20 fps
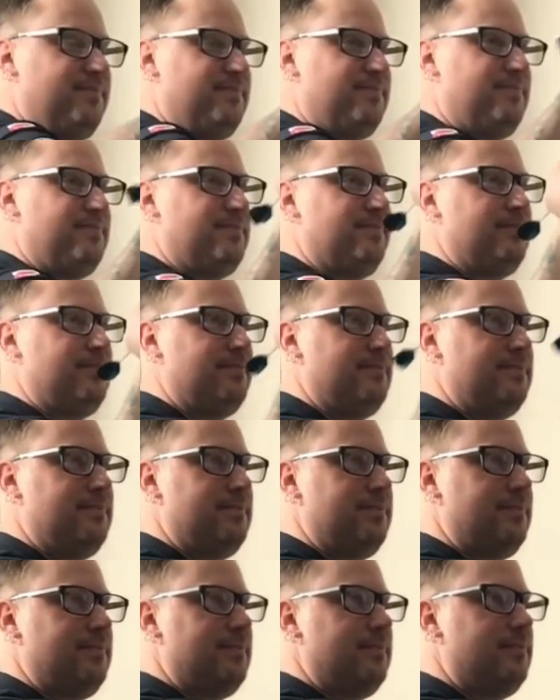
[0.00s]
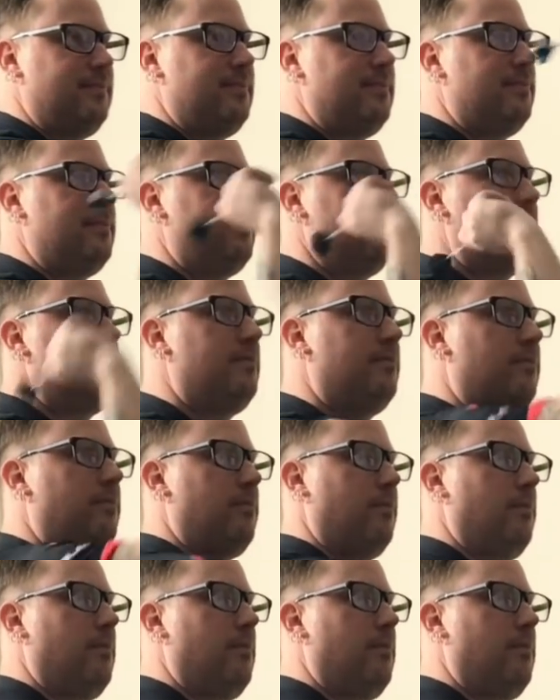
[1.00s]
No one is speaking in this clip.